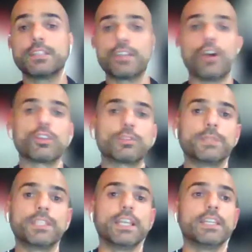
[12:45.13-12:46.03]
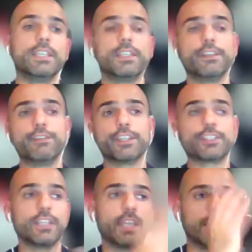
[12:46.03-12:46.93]
So ultimately I need an
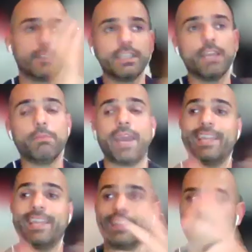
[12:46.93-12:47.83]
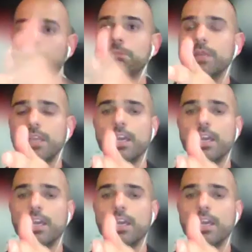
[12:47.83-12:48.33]
eviction against them and them.